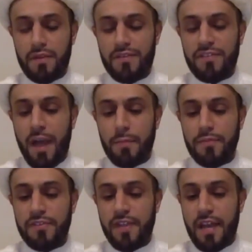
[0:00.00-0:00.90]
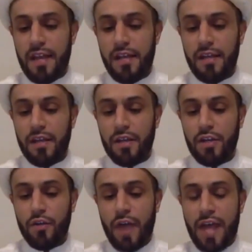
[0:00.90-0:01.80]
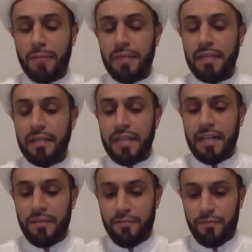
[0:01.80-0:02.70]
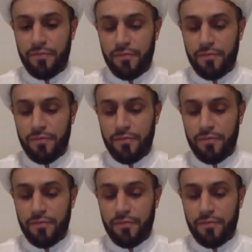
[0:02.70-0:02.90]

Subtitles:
some say, grant me leave